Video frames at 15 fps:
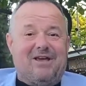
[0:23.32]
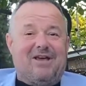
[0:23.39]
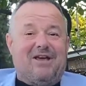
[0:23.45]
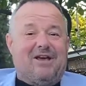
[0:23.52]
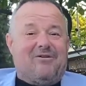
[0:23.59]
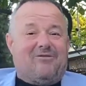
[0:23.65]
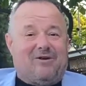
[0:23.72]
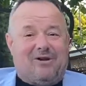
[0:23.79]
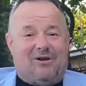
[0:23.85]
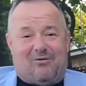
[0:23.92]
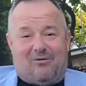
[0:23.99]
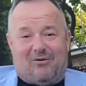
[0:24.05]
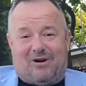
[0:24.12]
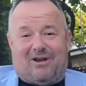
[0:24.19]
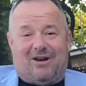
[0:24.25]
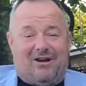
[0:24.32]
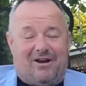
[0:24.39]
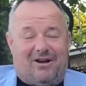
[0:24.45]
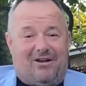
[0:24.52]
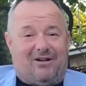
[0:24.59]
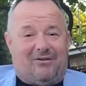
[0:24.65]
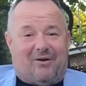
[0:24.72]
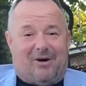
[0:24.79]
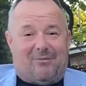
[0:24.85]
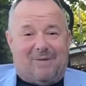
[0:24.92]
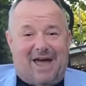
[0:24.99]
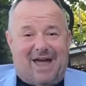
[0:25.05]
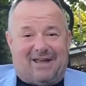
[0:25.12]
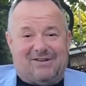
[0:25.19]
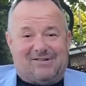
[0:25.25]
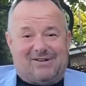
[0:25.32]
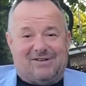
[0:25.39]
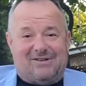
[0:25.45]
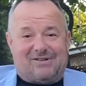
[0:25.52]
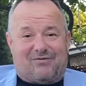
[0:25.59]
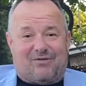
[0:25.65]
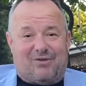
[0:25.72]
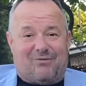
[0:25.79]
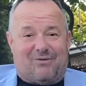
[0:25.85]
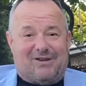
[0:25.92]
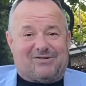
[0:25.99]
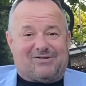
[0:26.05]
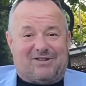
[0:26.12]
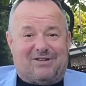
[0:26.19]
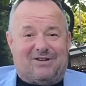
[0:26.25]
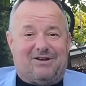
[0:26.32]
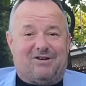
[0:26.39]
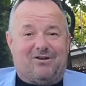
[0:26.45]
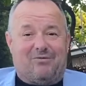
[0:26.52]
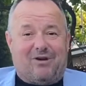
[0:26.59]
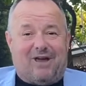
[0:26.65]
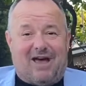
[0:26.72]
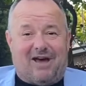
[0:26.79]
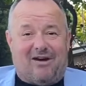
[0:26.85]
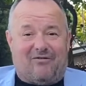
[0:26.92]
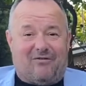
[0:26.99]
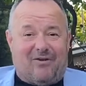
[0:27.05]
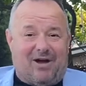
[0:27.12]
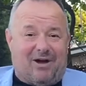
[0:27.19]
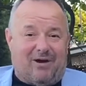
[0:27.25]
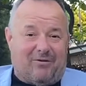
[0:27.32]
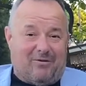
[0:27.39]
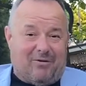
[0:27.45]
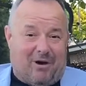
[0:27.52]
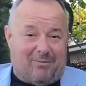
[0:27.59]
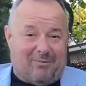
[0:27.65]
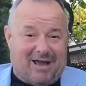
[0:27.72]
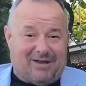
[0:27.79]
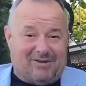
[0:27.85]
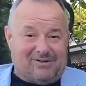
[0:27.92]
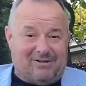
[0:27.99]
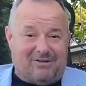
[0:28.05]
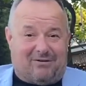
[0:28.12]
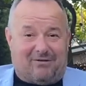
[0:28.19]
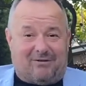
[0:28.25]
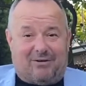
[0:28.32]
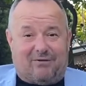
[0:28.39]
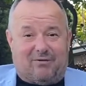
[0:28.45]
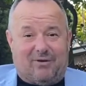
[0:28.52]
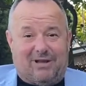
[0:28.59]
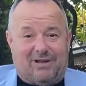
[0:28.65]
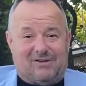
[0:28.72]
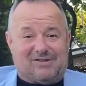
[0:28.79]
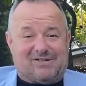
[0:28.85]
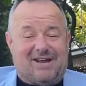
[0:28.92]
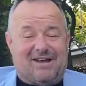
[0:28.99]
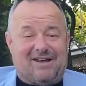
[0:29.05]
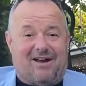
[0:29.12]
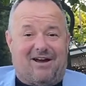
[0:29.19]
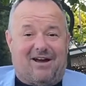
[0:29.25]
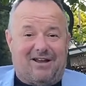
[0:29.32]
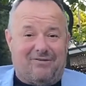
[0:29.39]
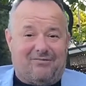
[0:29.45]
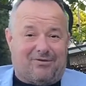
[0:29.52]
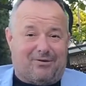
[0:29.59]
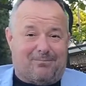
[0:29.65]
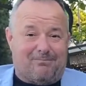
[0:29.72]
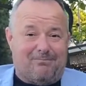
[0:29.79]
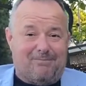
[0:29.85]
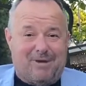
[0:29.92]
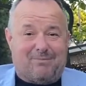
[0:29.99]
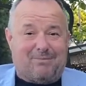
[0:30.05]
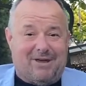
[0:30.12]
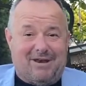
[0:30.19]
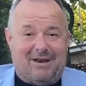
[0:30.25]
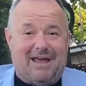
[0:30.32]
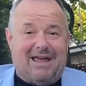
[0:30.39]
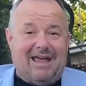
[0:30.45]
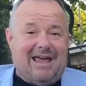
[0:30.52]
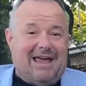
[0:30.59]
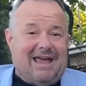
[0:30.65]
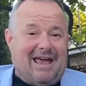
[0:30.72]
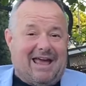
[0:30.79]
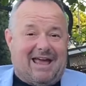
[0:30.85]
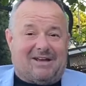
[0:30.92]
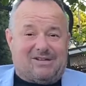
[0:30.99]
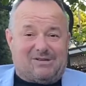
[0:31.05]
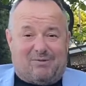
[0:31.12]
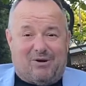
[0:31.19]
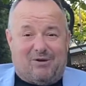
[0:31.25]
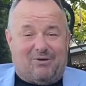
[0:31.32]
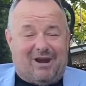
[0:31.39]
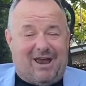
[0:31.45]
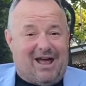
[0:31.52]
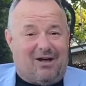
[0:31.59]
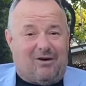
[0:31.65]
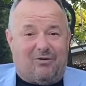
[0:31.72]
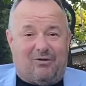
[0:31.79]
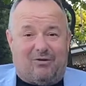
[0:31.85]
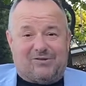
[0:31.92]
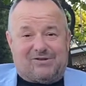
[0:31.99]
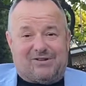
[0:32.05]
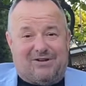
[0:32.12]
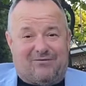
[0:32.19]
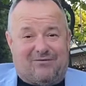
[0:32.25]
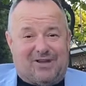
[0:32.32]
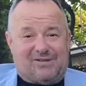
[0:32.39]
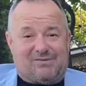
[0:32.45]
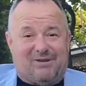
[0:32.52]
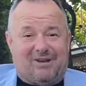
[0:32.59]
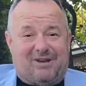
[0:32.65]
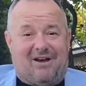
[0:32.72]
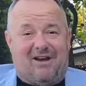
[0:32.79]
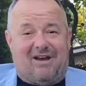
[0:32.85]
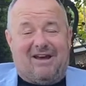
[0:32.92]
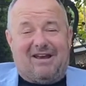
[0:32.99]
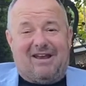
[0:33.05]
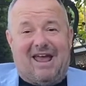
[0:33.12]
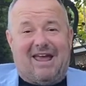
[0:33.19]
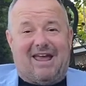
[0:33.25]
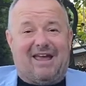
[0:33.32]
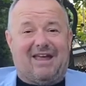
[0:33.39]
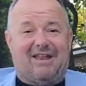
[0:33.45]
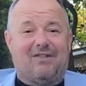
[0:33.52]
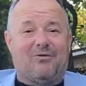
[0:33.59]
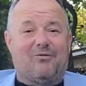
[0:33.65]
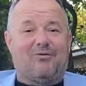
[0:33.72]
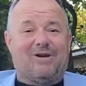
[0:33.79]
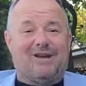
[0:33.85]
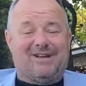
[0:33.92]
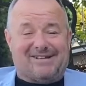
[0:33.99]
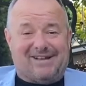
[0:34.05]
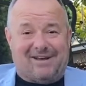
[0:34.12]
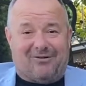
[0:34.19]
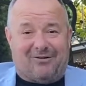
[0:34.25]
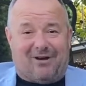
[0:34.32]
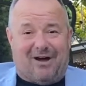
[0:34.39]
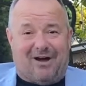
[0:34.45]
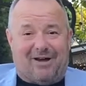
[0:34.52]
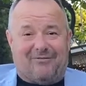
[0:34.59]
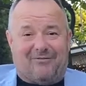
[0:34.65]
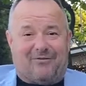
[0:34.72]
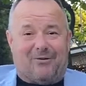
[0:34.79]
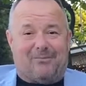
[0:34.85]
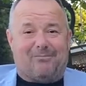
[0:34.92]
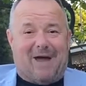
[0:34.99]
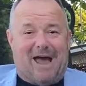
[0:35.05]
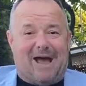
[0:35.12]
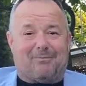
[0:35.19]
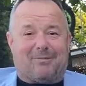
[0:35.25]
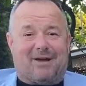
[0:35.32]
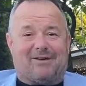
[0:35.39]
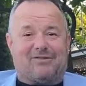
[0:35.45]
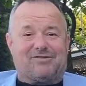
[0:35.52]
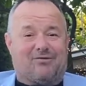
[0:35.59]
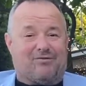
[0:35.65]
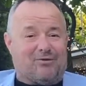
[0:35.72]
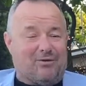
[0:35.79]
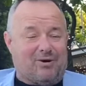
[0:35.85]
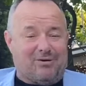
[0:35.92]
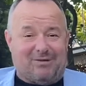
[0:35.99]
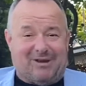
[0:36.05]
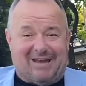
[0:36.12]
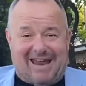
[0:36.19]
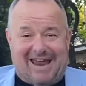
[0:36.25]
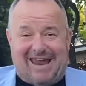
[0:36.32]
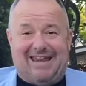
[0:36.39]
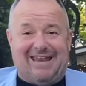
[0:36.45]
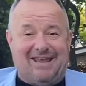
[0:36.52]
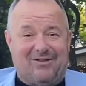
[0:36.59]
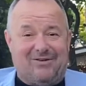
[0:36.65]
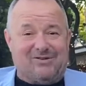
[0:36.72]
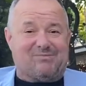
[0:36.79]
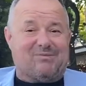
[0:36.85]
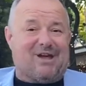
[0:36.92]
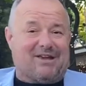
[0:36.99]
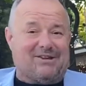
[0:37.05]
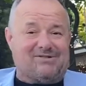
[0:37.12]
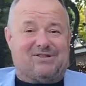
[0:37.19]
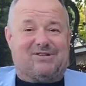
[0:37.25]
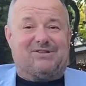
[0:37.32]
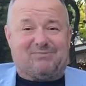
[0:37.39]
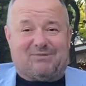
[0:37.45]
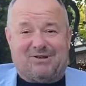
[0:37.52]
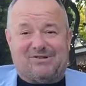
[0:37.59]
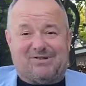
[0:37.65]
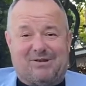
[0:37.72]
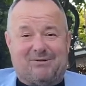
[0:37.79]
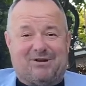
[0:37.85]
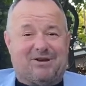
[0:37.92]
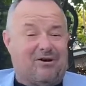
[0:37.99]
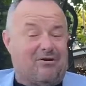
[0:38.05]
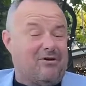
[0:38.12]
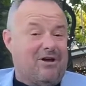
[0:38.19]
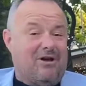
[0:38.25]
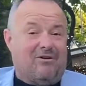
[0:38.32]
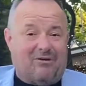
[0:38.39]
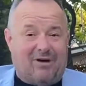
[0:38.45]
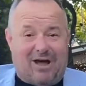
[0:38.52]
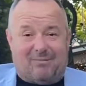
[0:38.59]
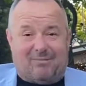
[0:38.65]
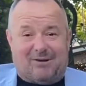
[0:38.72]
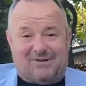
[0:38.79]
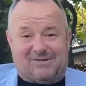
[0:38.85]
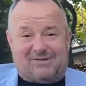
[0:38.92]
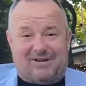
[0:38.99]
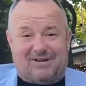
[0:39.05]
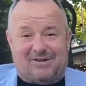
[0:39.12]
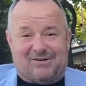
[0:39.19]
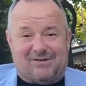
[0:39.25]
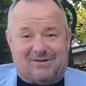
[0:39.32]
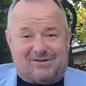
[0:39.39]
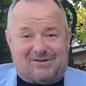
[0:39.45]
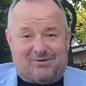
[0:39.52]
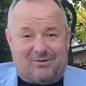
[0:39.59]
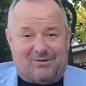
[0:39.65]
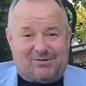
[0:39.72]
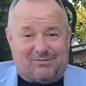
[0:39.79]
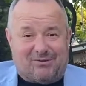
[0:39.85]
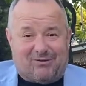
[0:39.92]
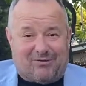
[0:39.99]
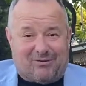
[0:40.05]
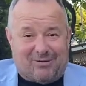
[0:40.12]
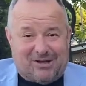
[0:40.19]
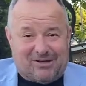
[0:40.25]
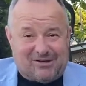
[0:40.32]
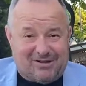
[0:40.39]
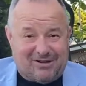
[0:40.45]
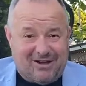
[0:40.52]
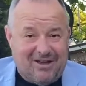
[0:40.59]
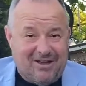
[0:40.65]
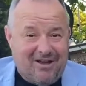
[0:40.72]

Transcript: We are working on all of our magazines for the rest of the year. We have our real estate guide for MIPIM, EXPO Real, of course, the investment guide, and the retail guide for Mapping. So if you want to be in any of those magazines, please let me know. We're happy to send you through some information.